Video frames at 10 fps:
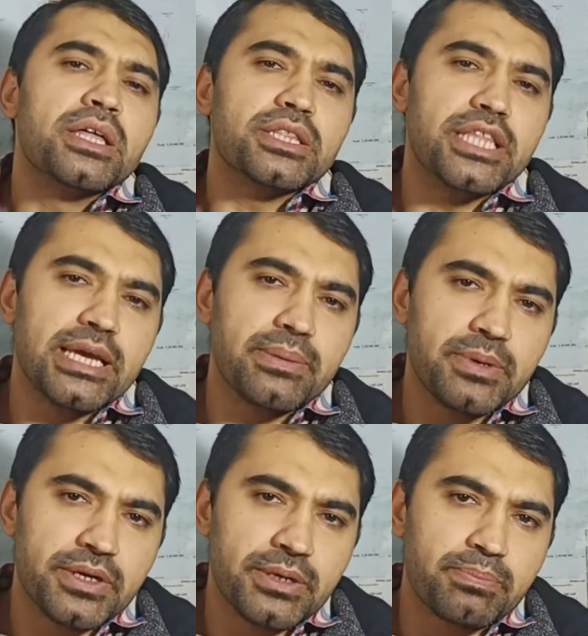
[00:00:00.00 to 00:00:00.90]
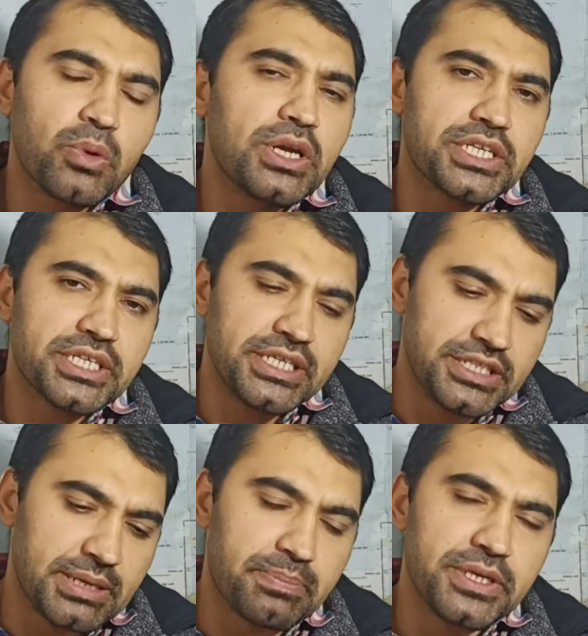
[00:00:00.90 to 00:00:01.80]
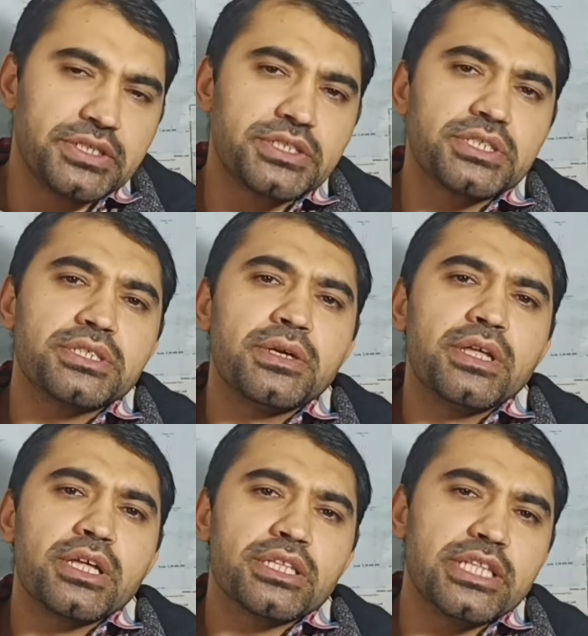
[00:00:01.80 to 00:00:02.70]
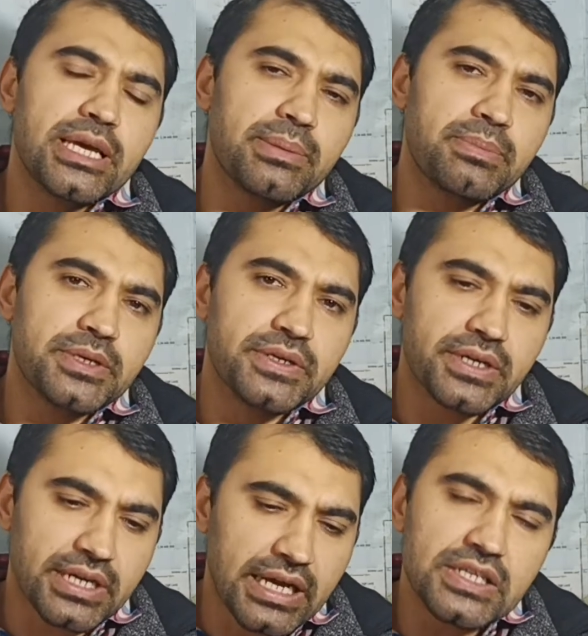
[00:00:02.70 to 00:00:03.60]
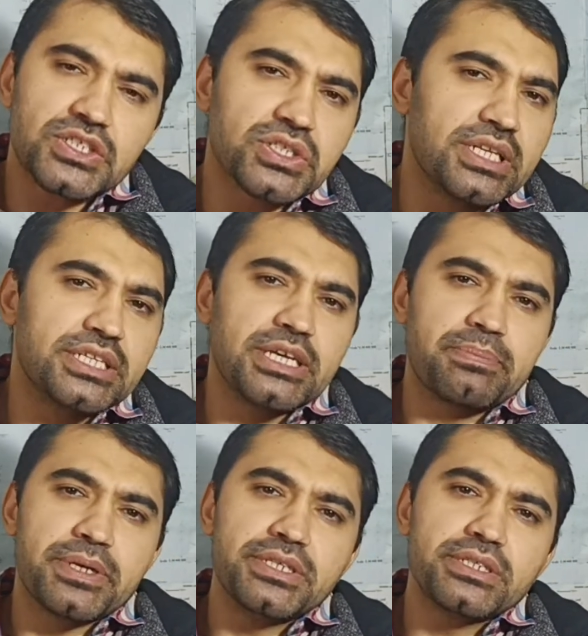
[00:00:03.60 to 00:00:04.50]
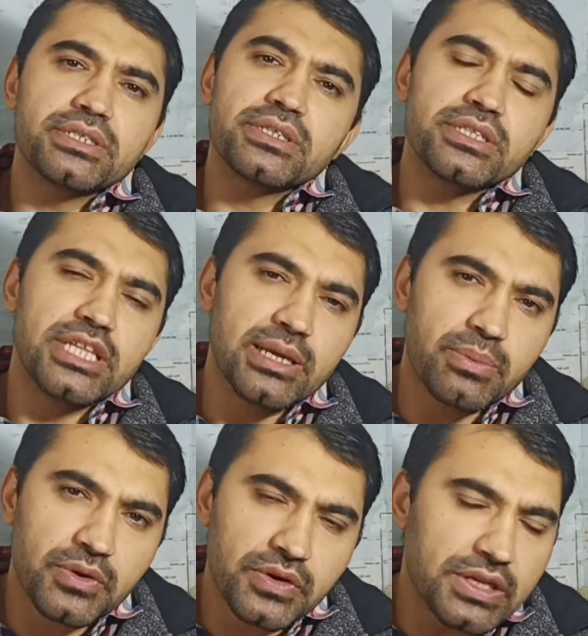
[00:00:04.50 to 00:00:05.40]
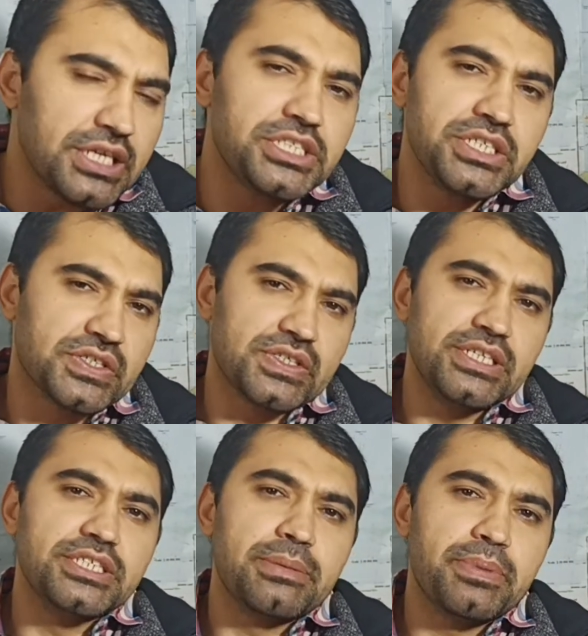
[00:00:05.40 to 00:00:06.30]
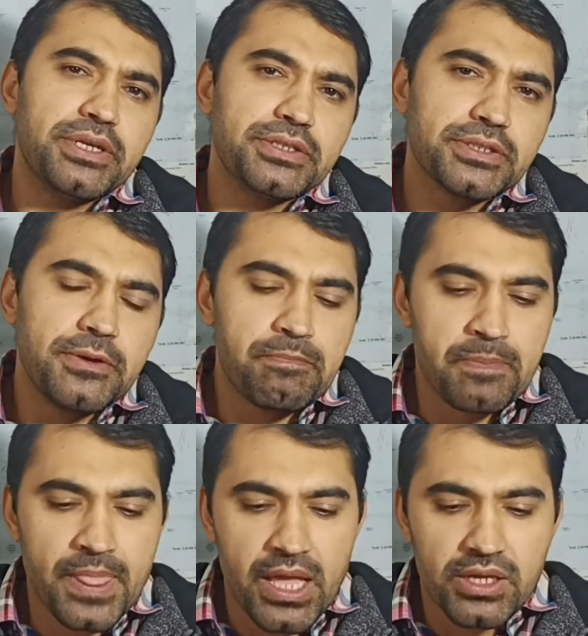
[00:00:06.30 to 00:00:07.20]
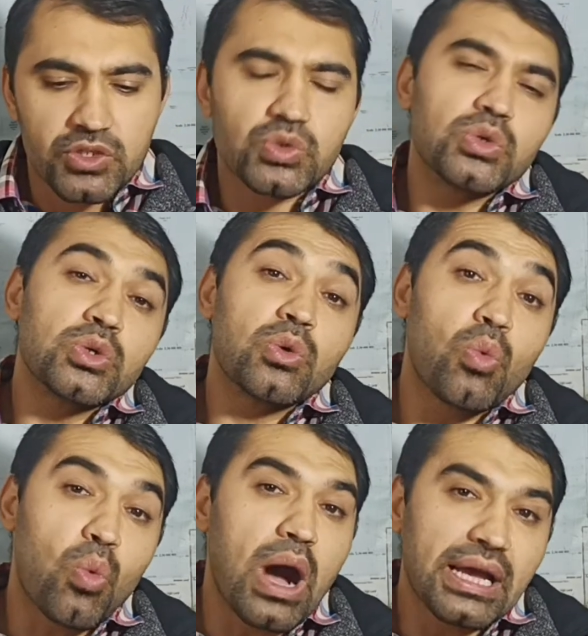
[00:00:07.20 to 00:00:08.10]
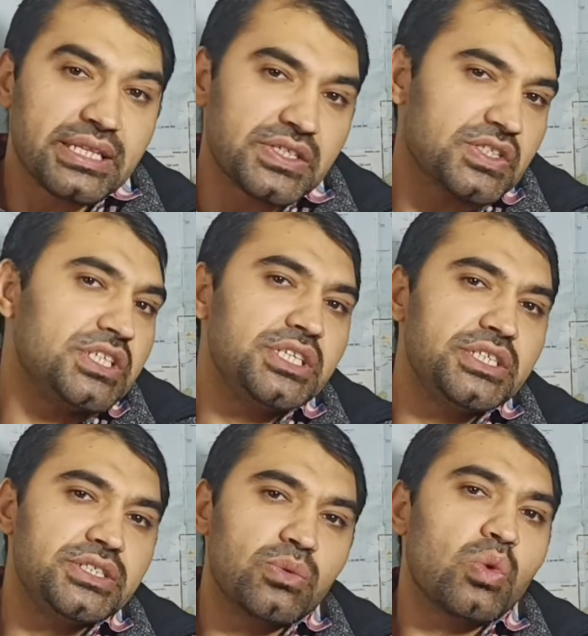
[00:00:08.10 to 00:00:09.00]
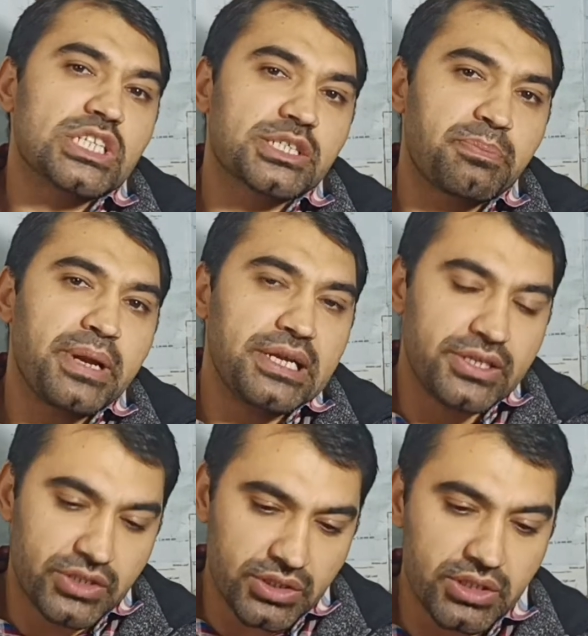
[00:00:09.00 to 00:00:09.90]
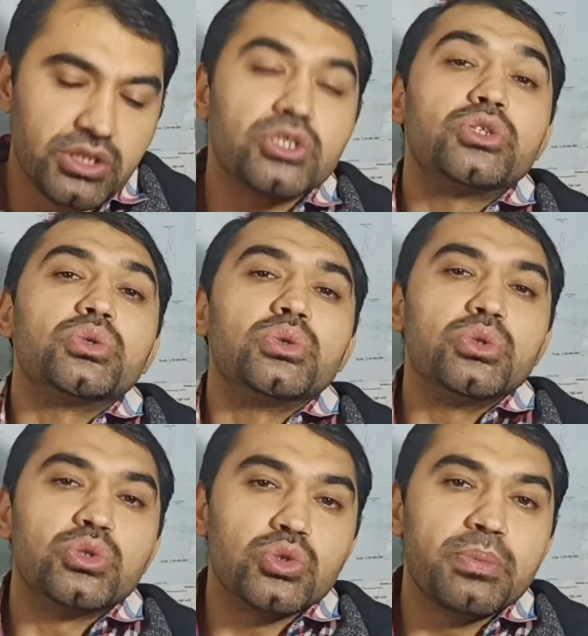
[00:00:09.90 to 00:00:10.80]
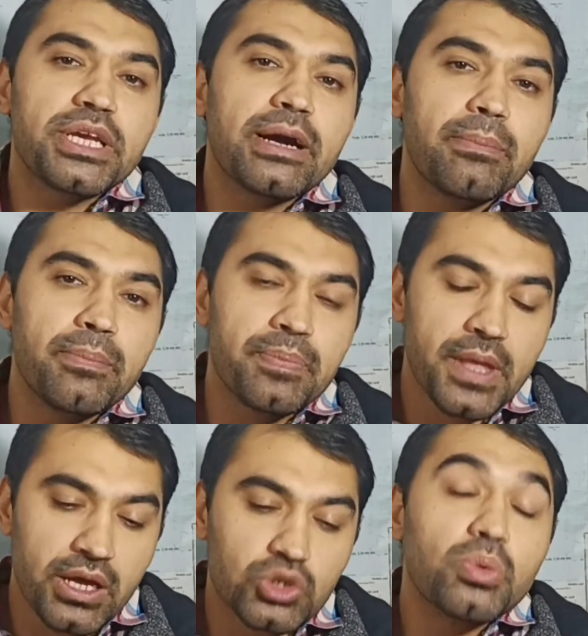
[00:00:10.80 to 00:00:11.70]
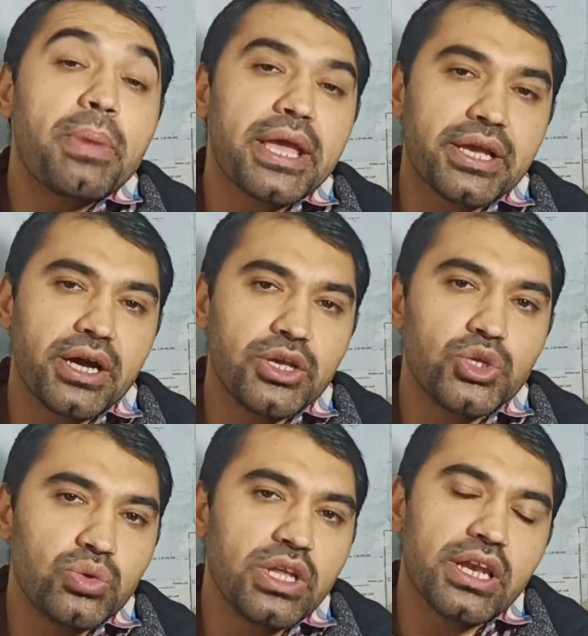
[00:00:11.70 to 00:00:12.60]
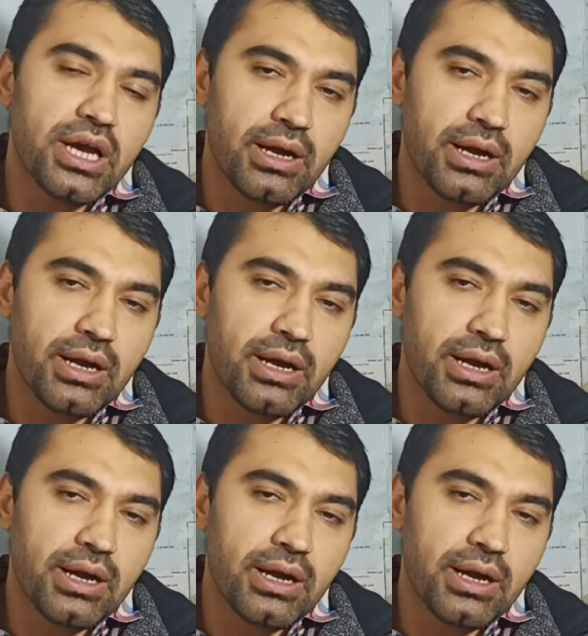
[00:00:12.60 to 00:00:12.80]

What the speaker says: They were politically different, they were culturally different, they were religiously different. So why this need was felt to make a union